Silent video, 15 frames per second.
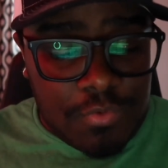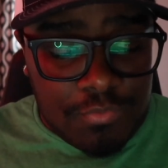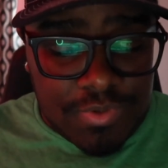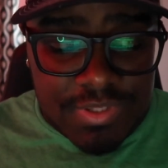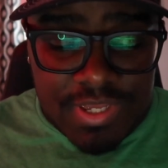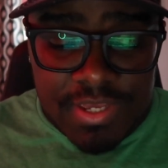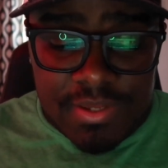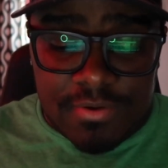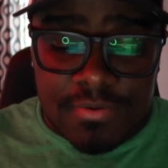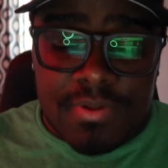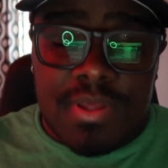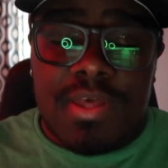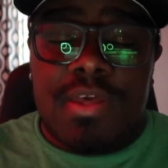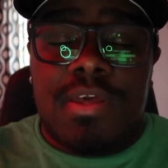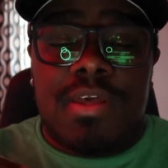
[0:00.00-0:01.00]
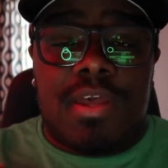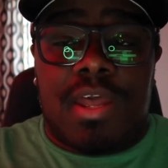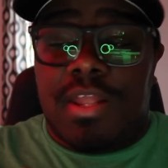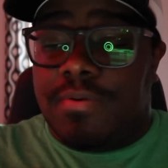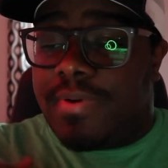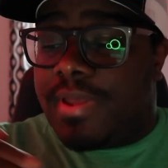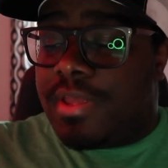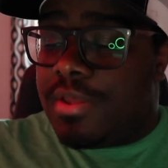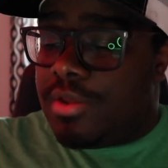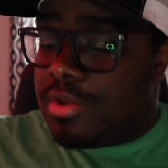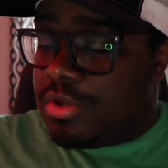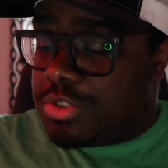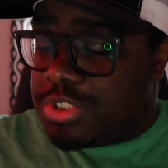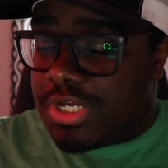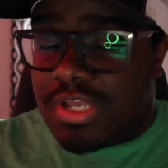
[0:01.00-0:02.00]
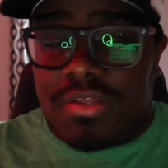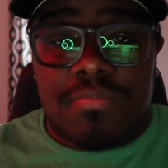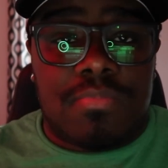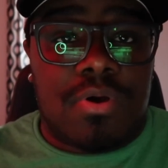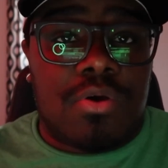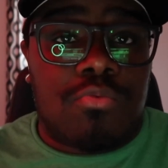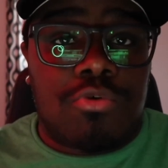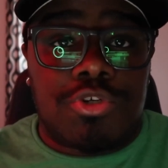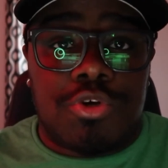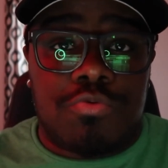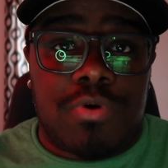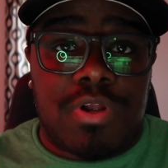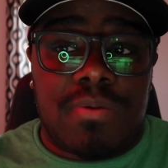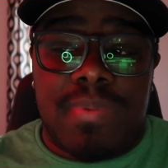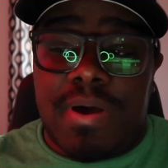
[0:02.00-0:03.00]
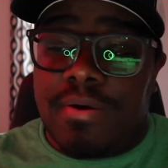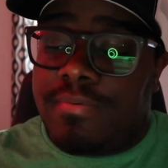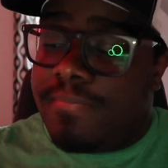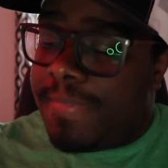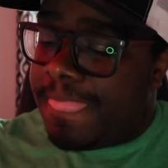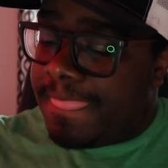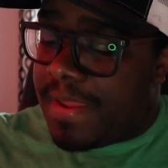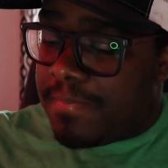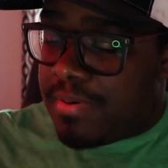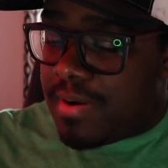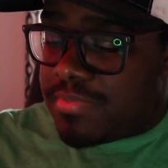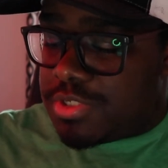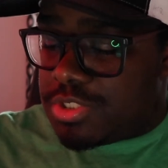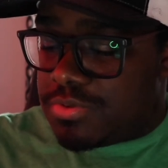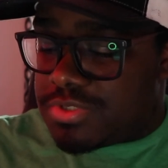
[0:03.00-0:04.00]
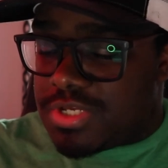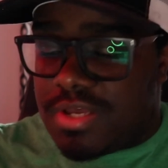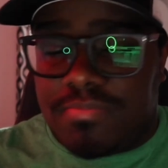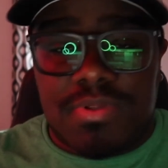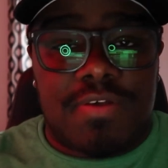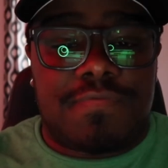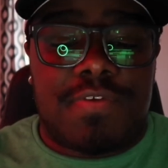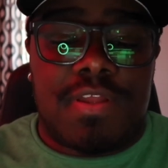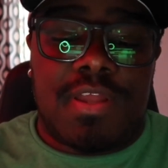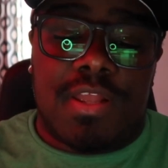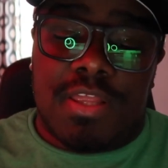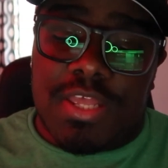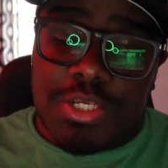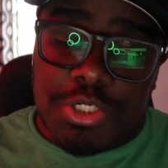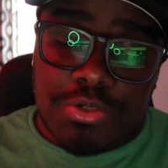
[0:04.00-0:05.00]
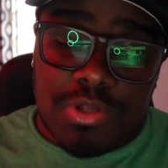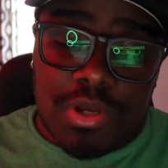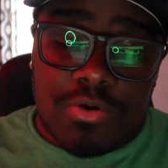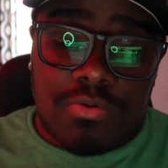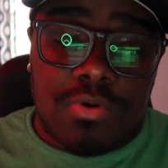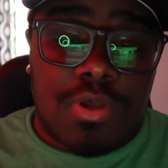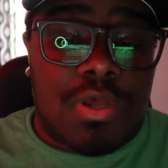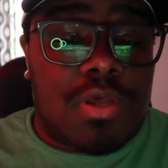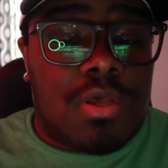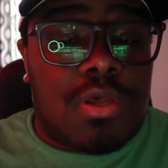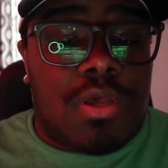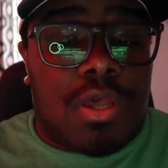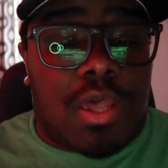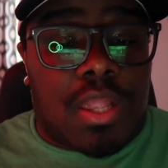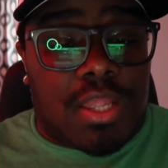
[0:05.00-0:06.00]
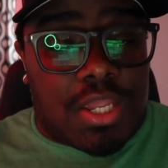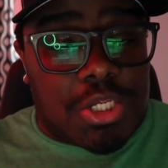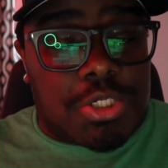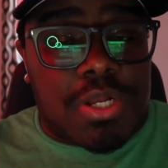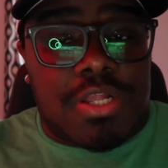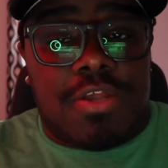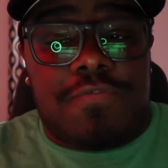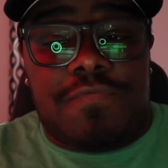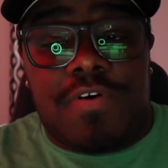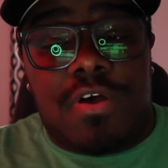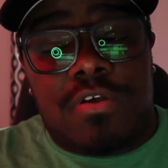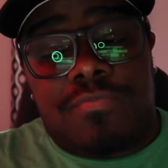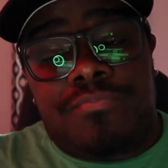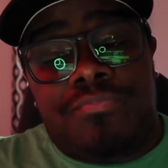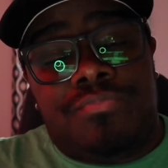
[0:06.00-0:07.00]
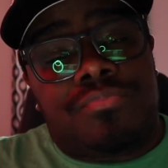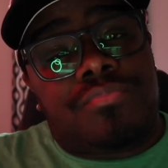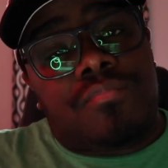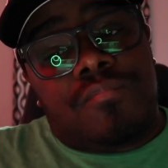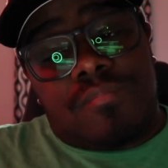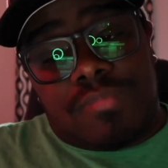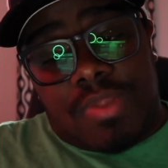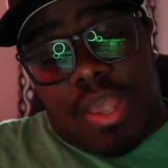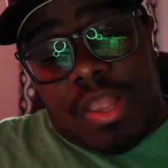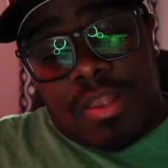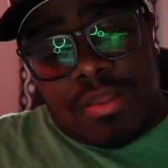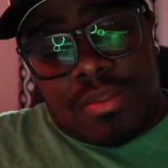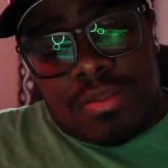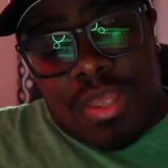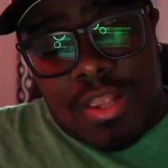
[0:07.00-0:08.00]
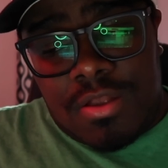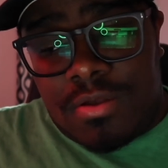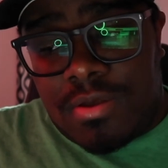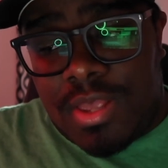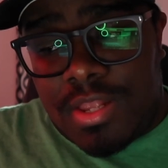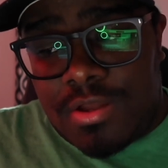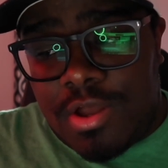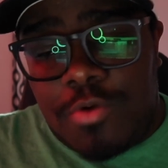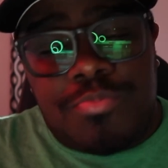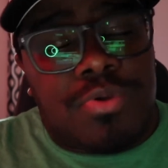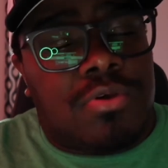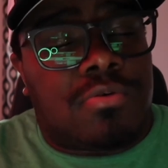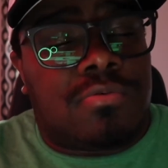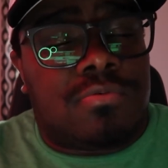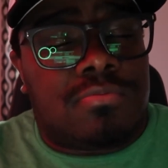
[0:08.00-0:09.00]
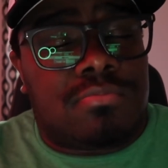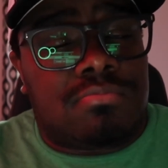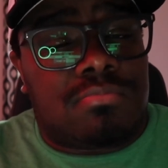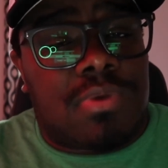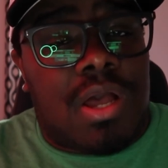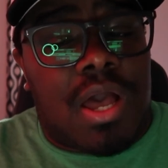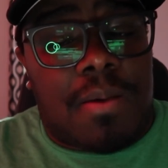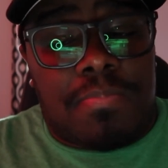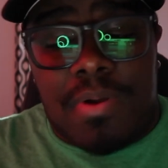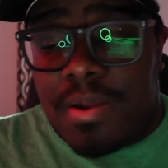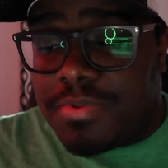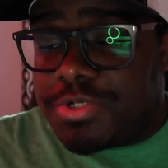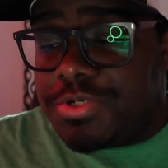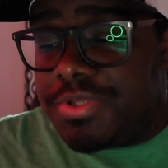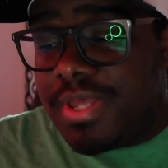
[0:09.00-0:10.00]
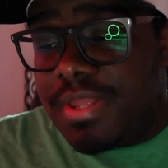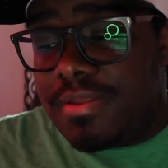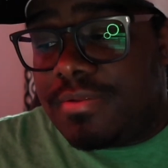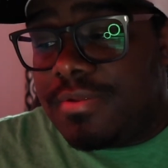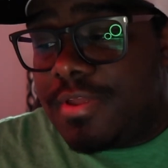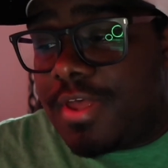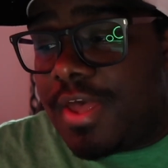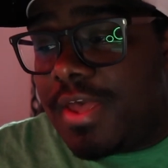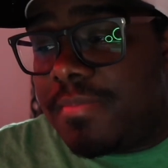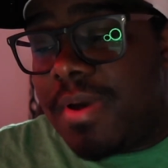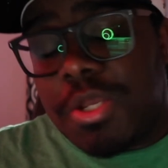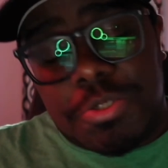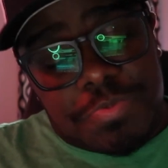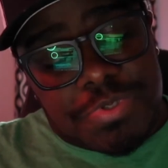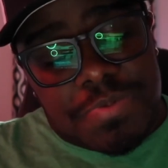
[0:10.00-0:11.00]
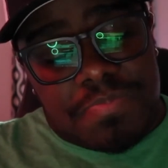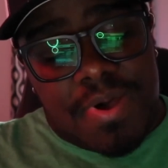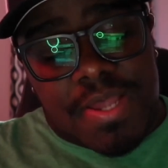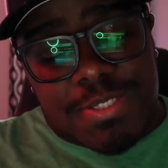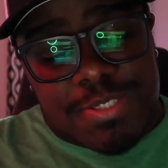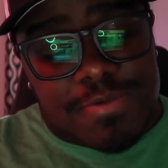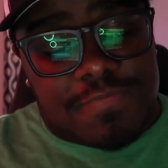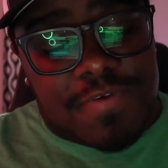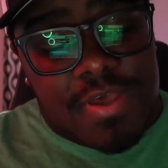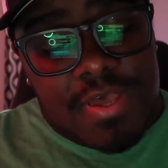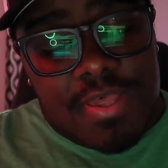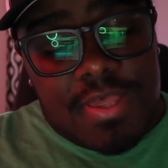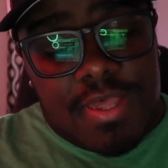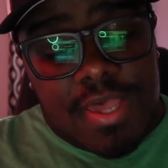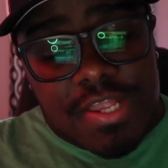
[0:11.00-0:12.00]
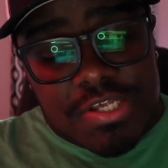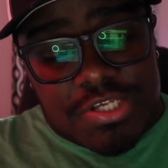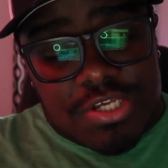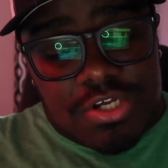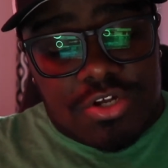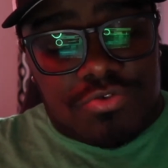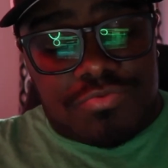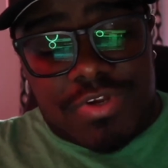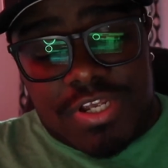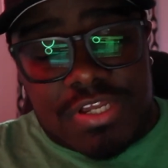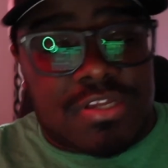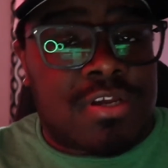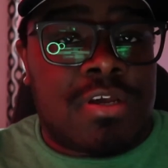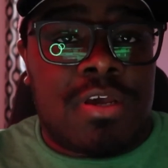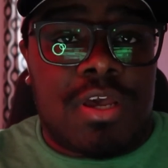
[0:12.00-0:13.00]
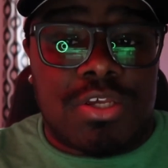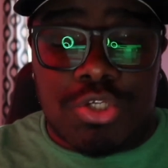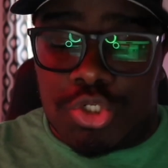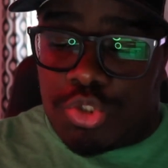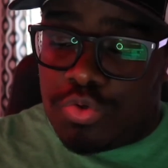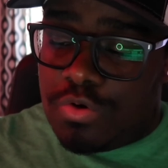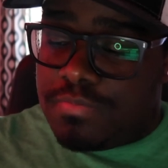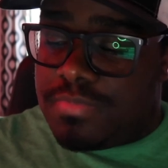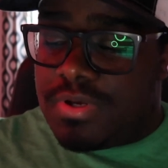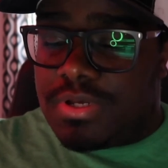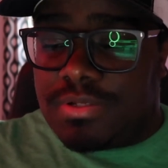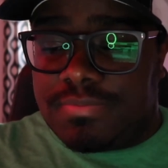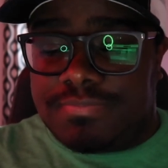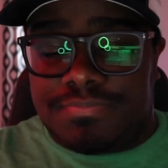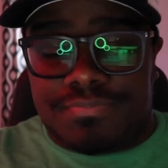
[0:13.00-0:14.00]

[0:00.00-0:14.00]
What the hell? Anyway, go check out the book, What You're Worried About. I promise you it's uplifting. It'll let you know. It'll get you out of your funk. It'll help you. I promise you that. I am 100% positive it is a good read. It's a short book,